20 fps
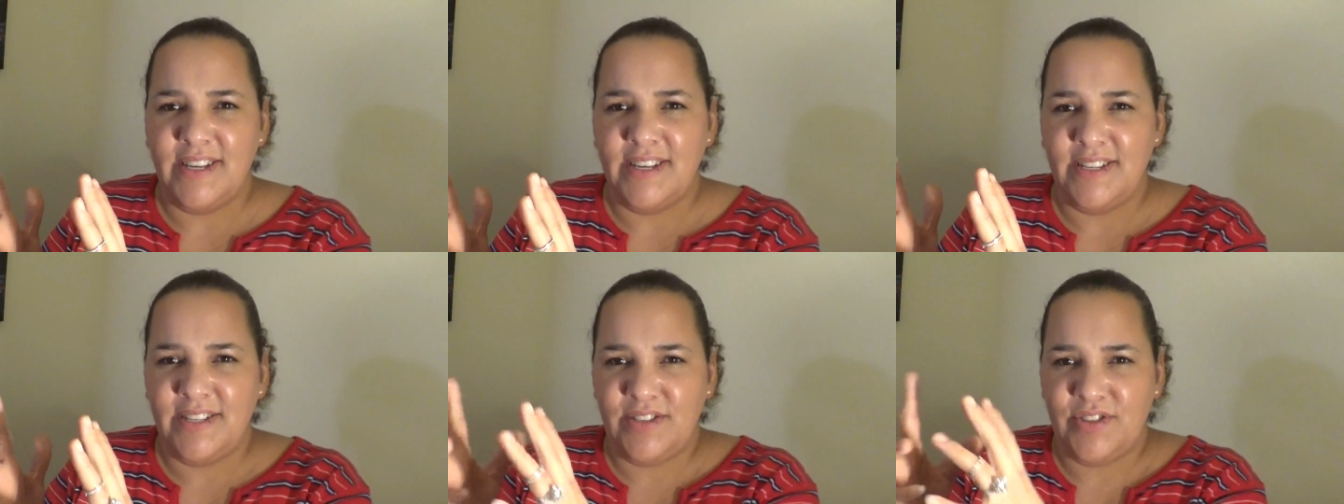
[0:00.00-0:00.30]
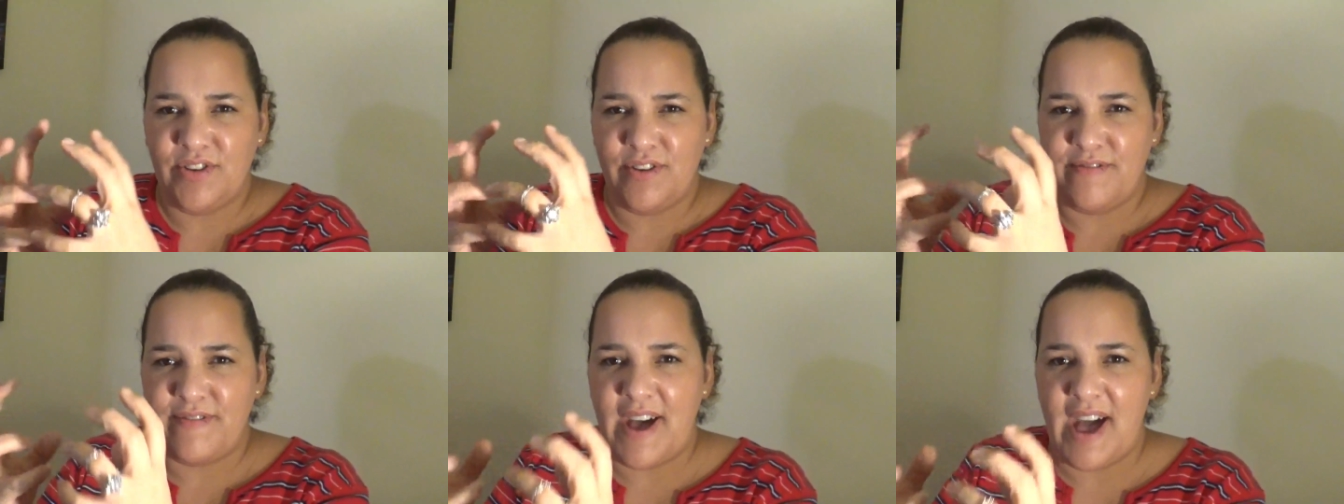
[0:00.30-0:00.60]

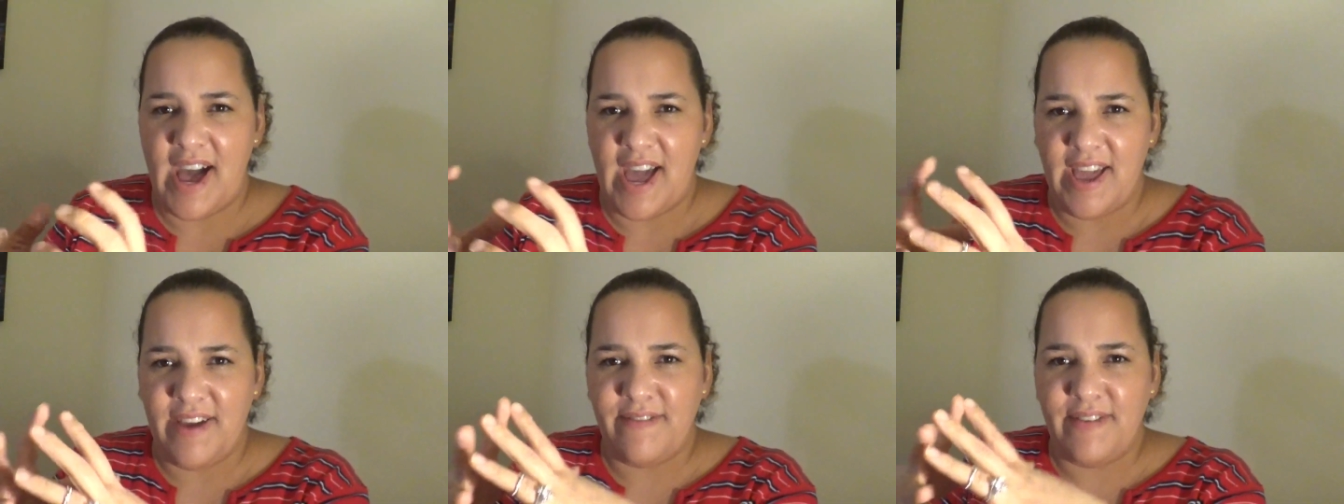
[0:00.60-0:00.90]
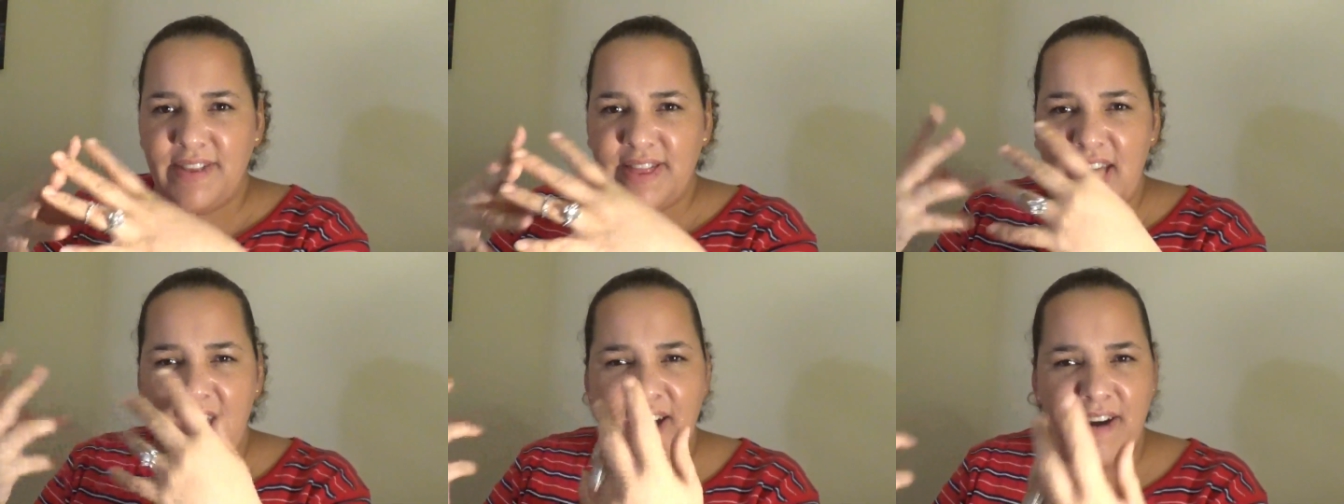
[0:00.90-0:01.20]
survive,
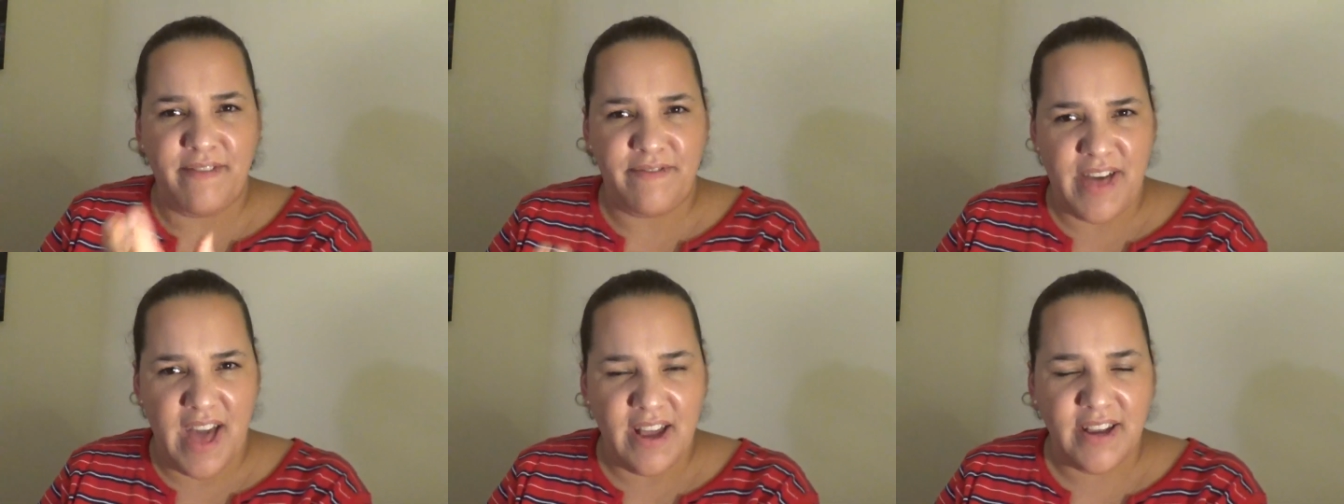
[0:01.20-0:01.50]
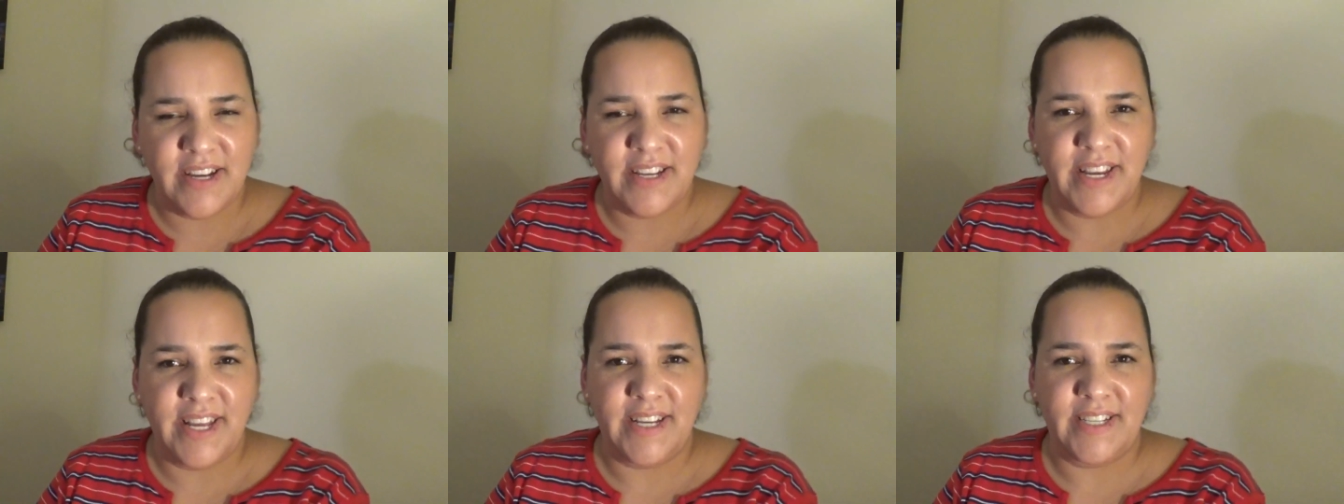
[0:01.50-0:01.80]
if that if
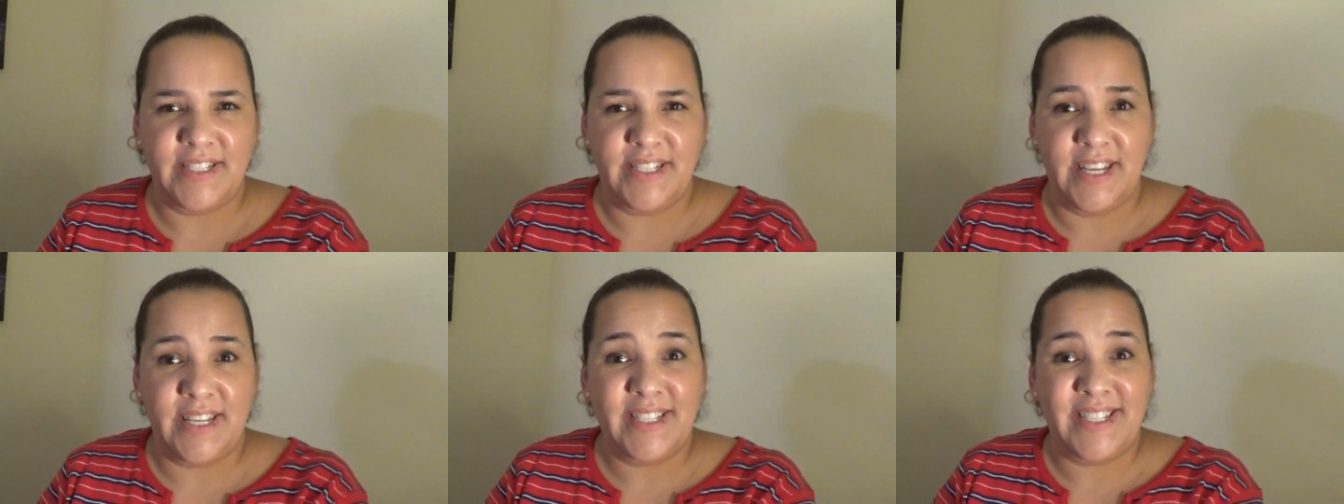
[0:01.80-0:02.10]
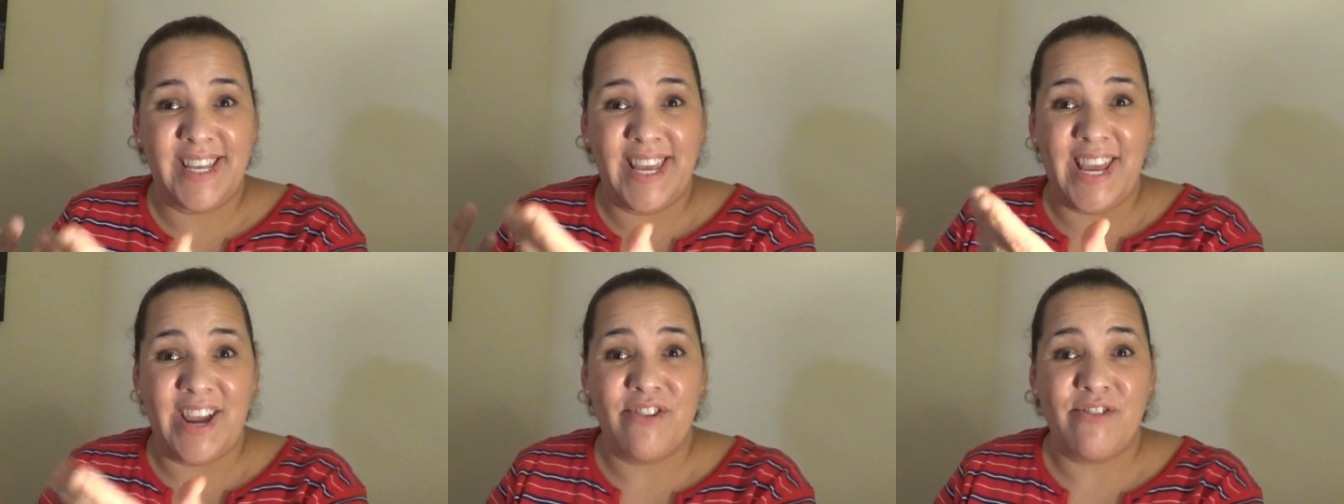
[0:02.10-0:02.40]
that can
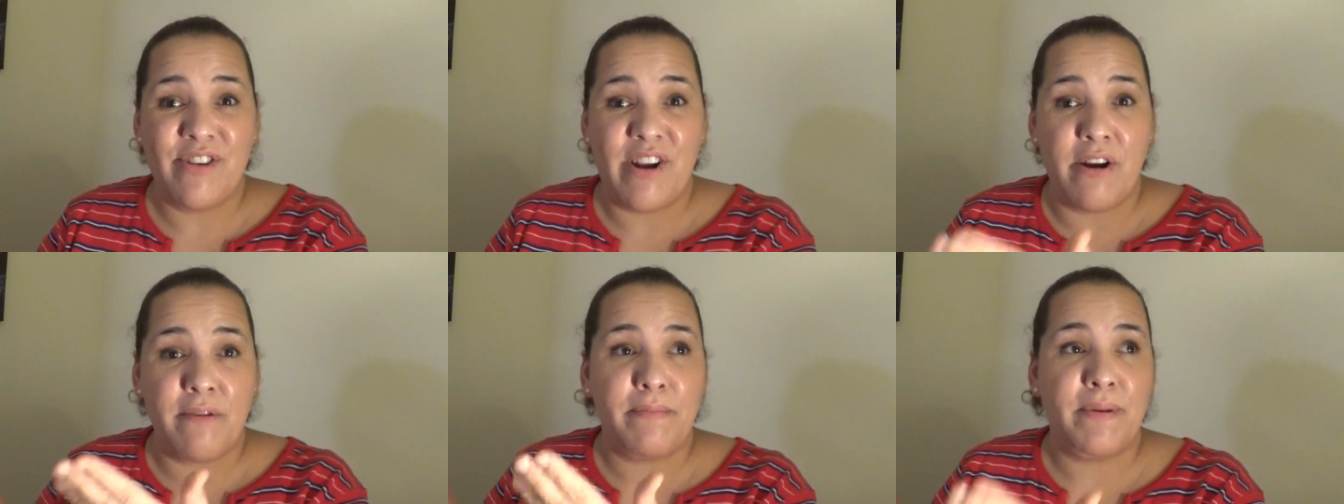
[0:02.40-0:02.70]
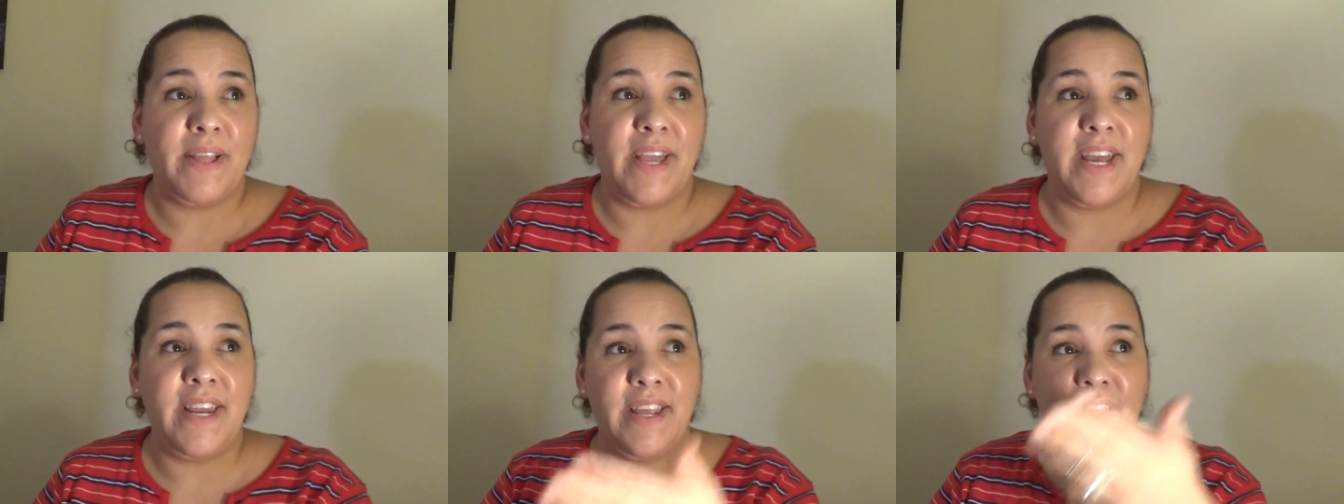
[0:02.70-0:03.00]
exist here on our
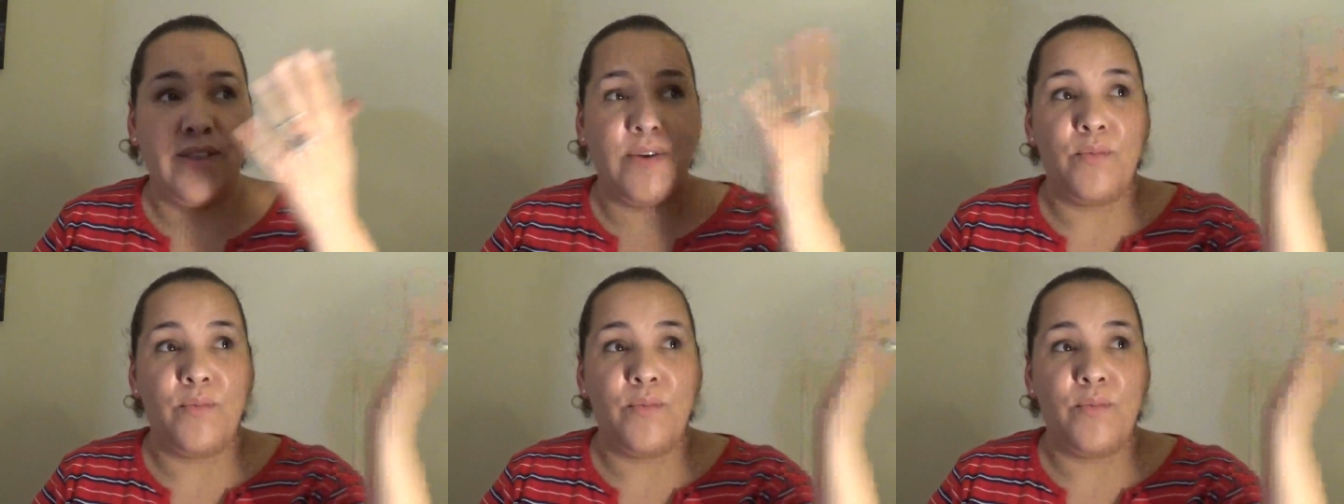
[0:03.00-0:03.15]
planet,